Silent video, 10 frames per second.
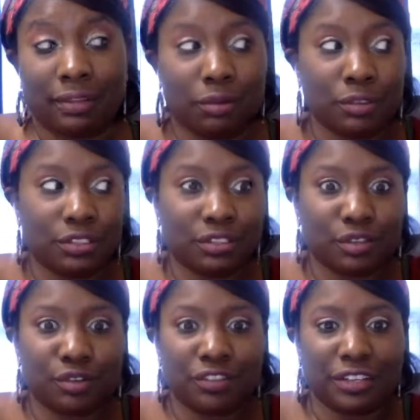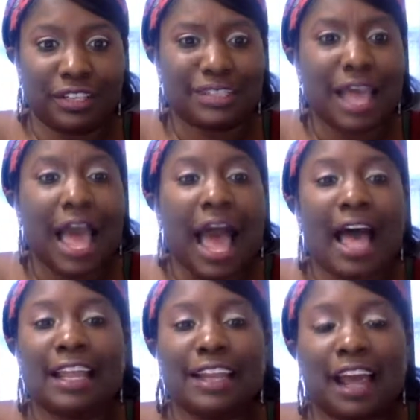I went to school for this.
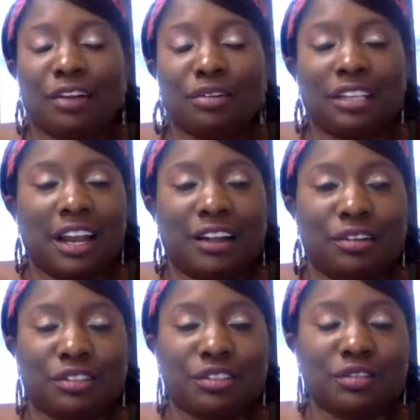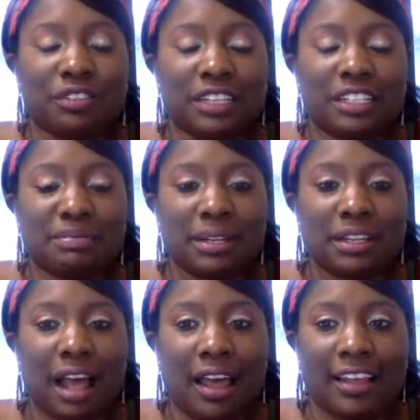And not only did I go to school for this,
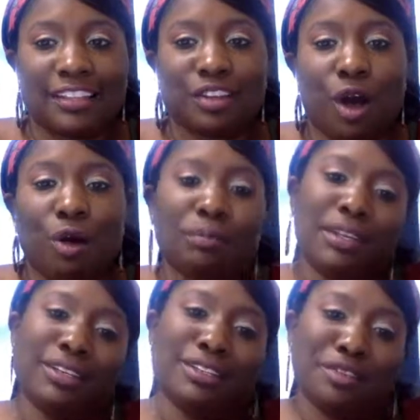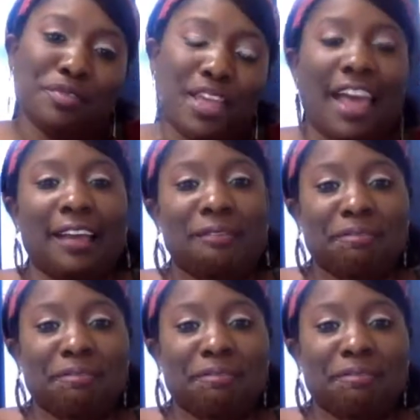but God has called me to do that.